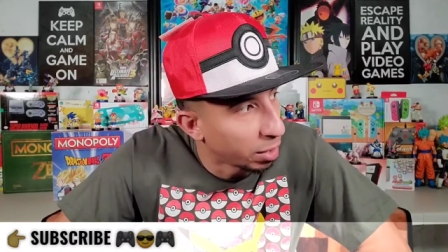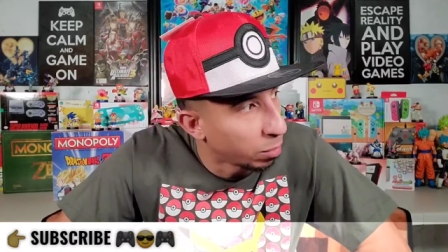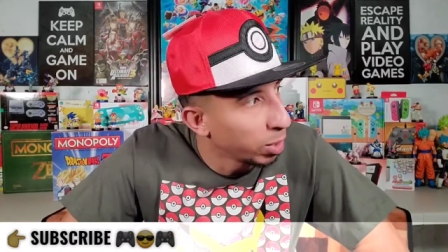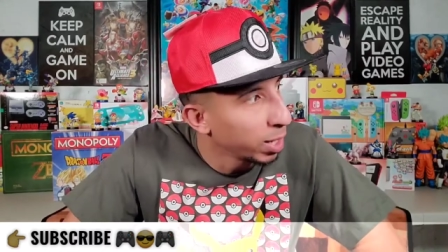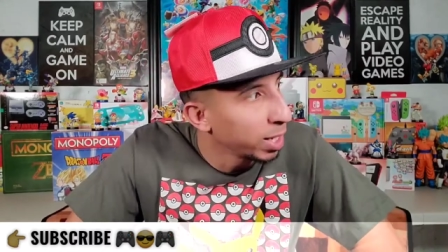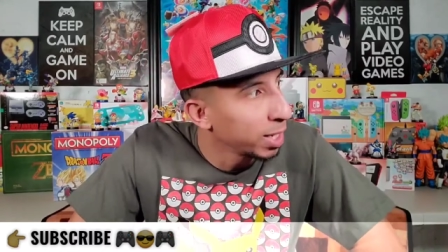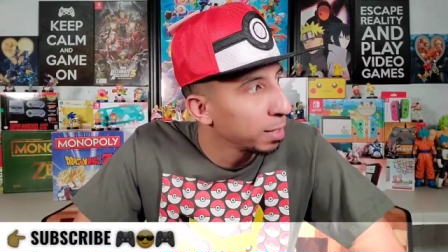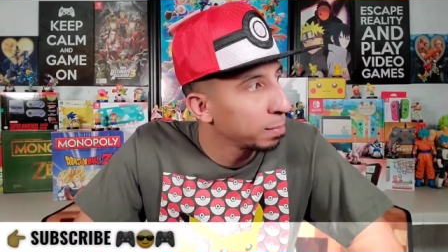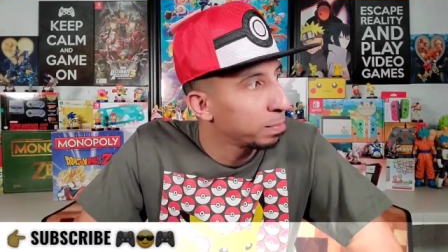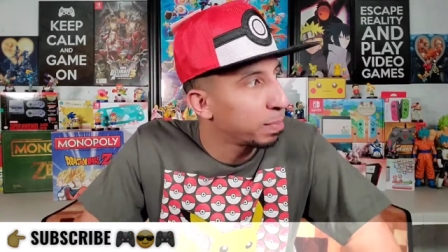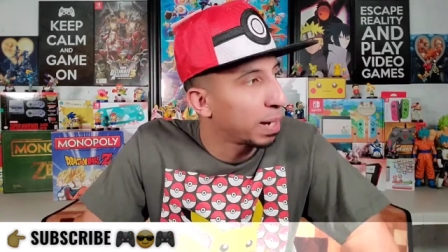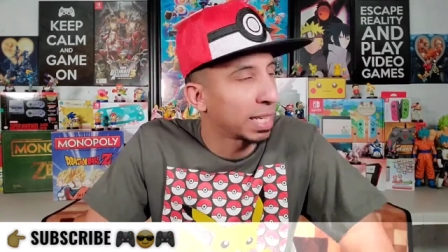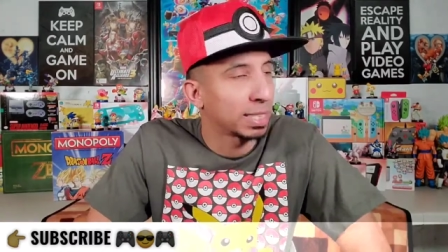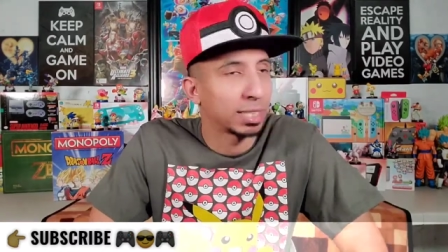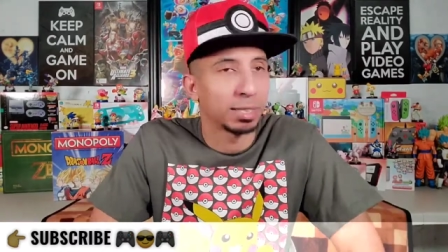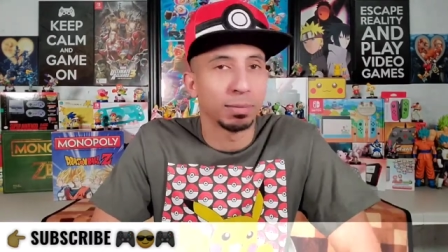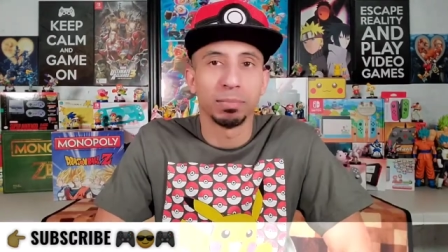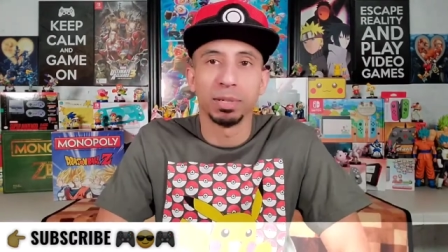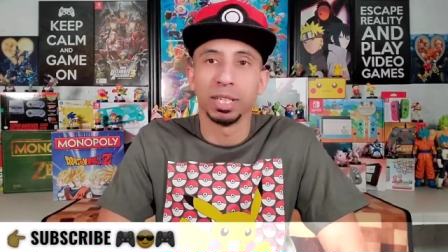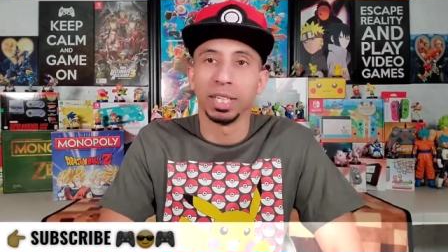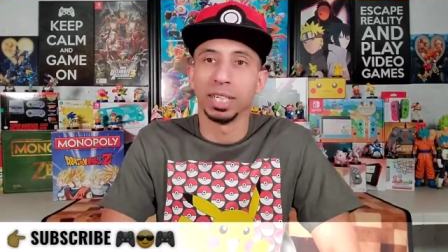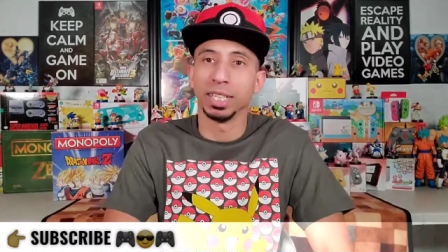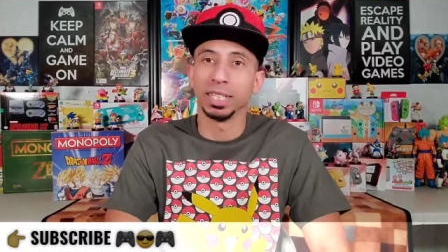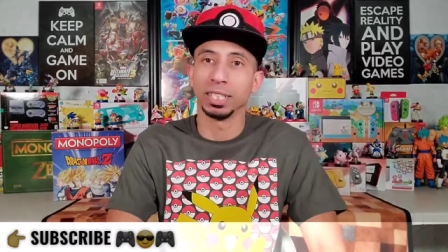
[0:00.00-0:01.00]
What are the
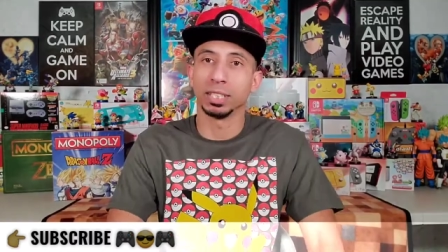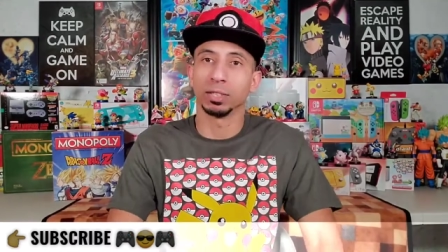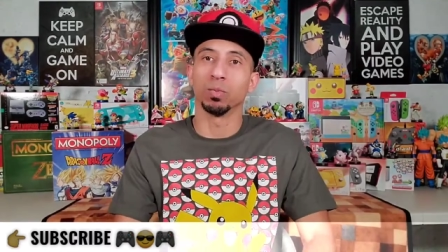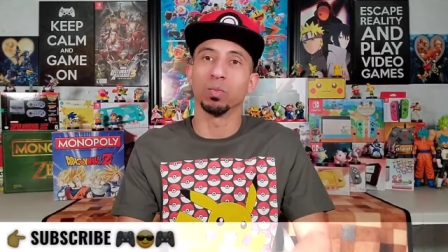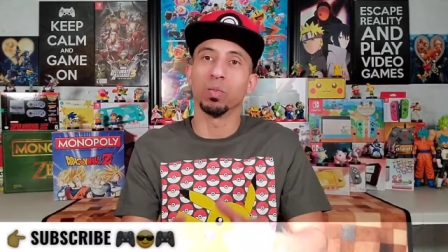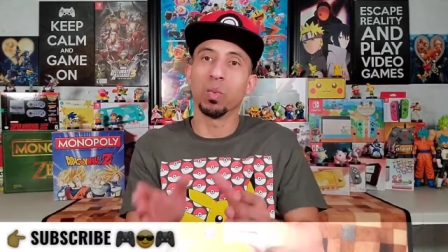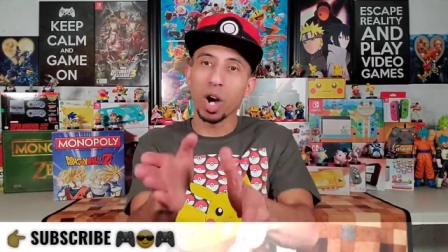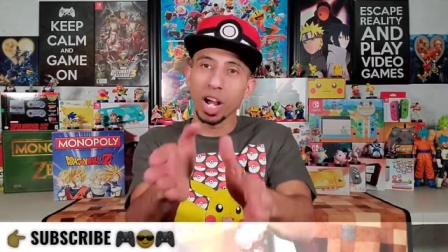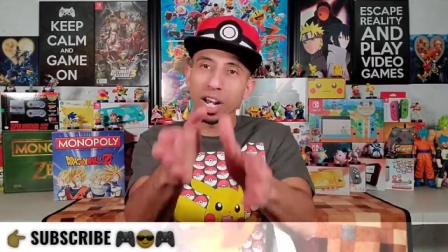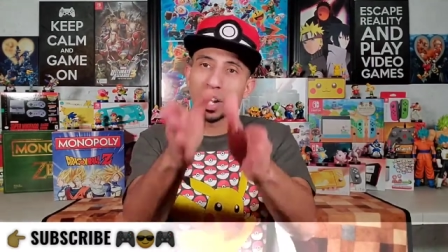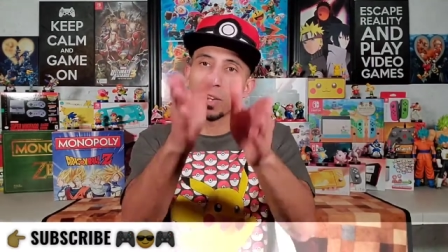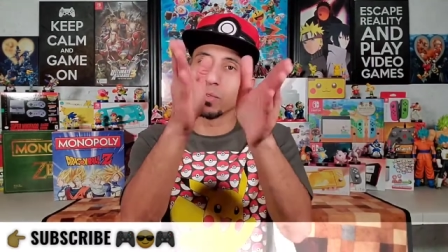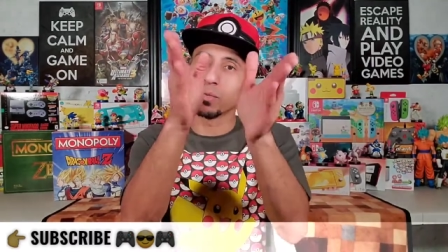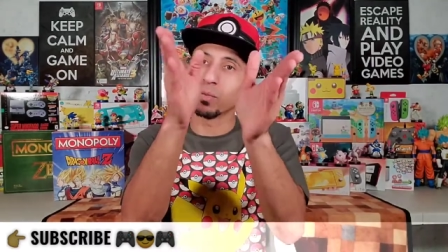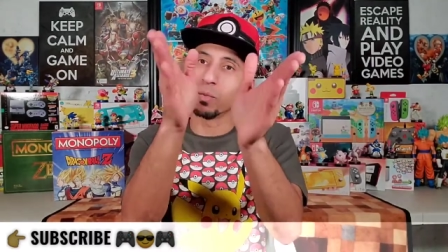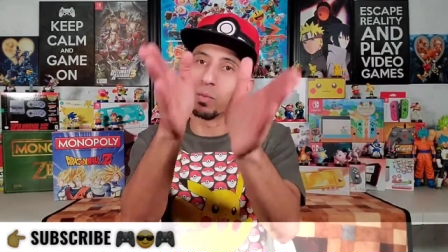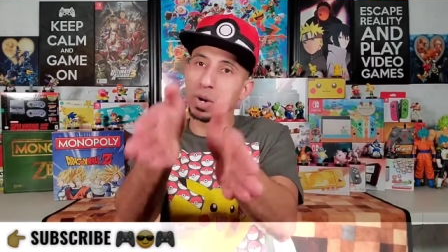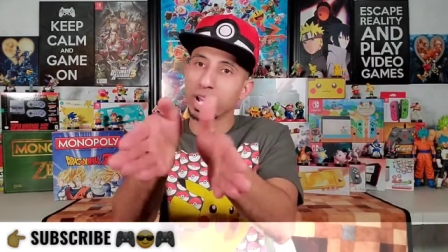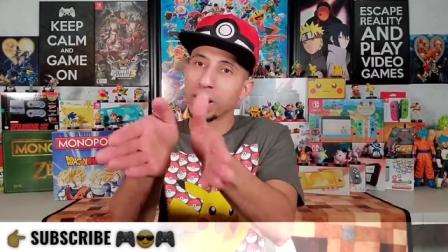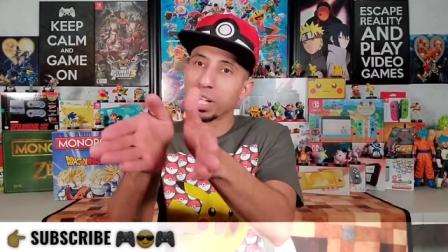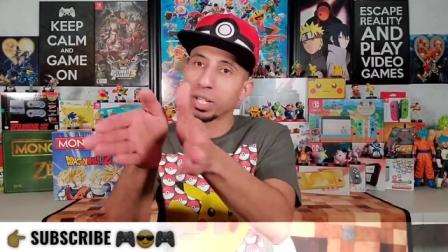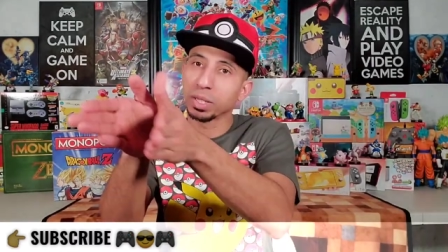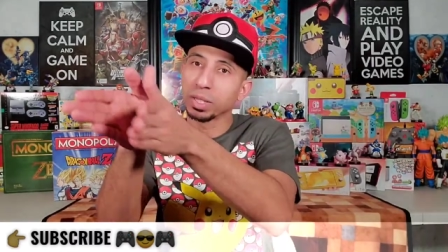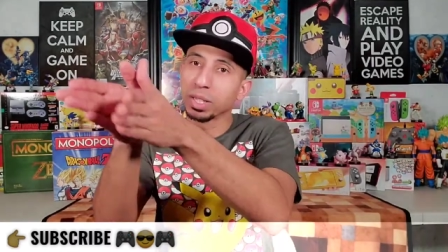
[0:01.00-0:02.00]
possibilities? What
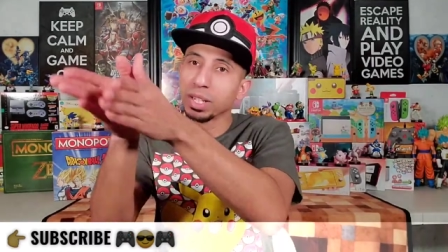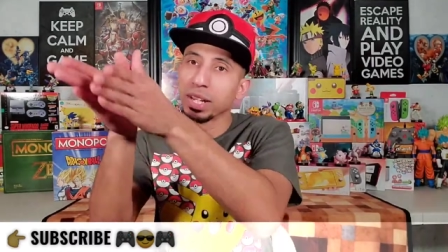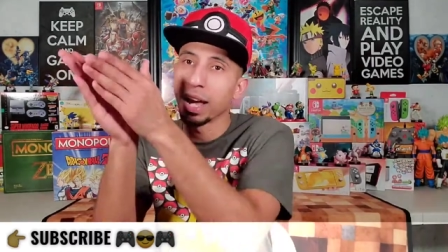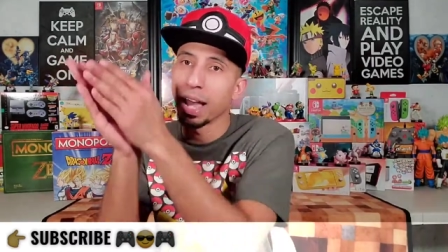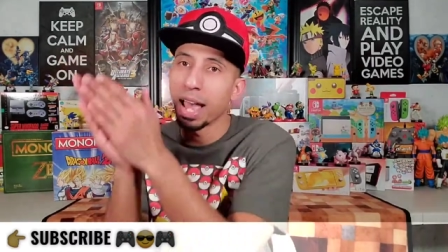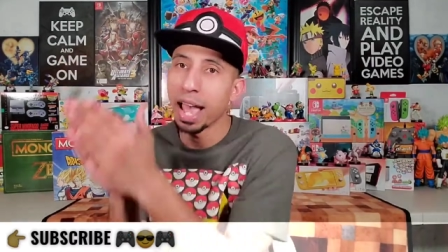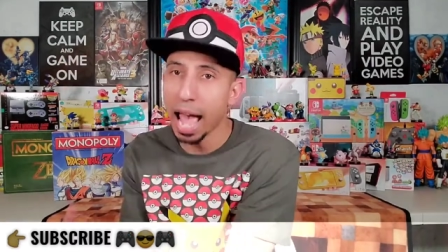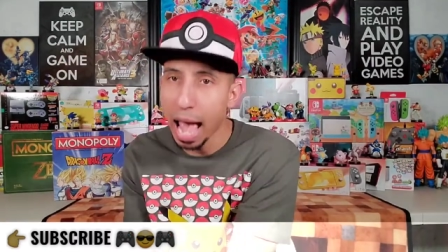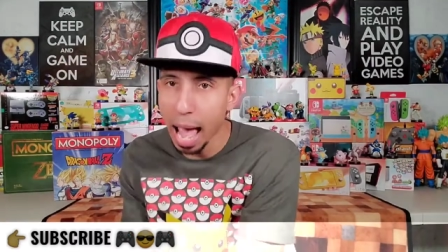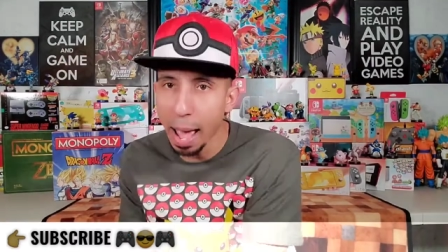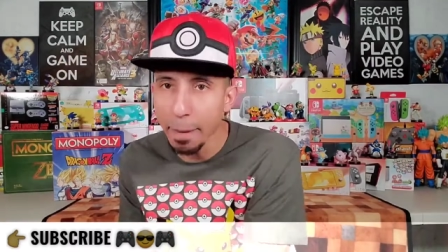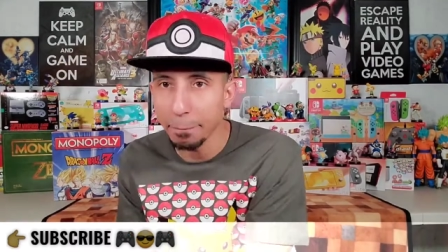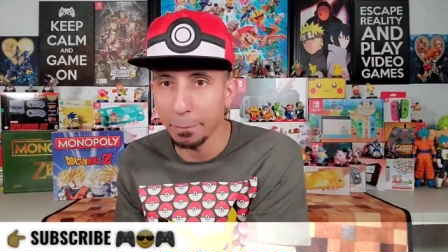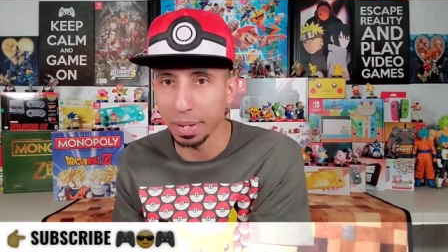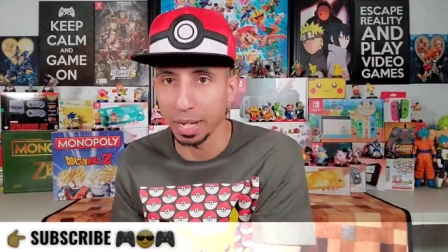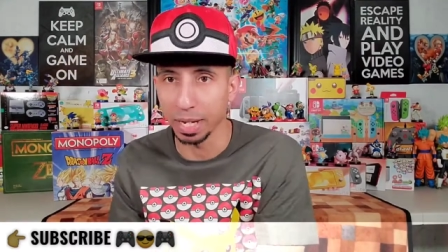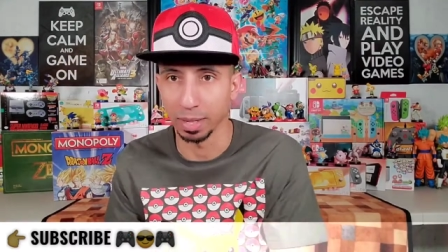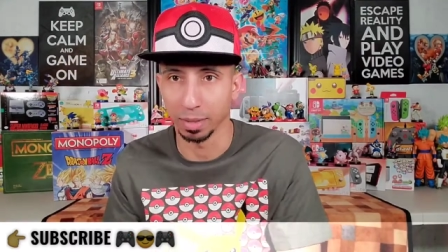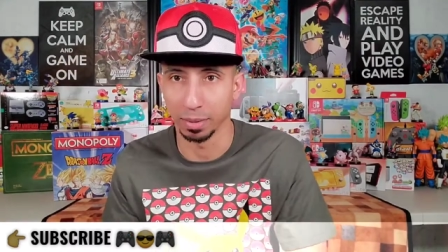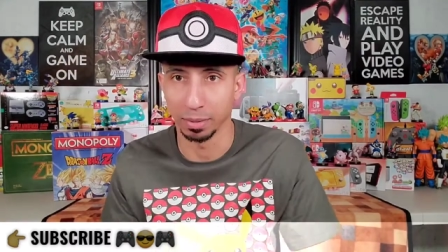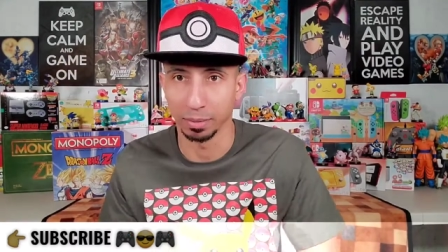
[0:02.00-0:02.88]
will happen?